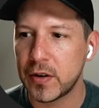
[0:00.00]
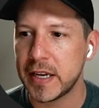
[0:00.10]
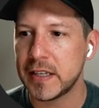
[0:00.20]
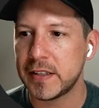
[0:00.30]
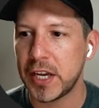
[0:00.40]

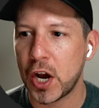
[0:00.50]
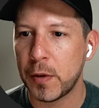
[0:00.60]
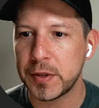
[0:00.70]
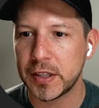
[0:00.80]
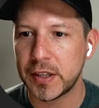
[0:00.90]
is the
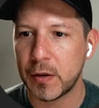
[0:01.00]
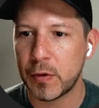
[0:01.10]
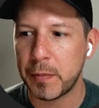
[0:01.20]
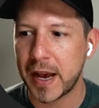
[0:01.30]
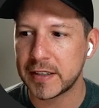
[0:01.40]
object that
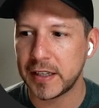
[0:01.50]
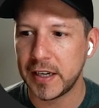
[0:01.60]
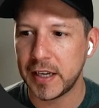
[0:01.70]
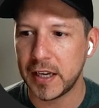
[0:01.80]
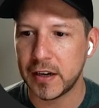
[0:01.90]
we're passing
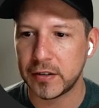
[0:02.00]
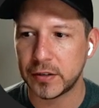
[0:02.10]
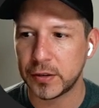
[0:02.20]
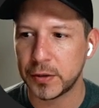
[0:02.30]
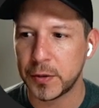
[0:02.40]
in here
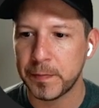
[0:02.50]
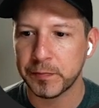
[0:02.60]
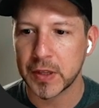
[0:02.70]
to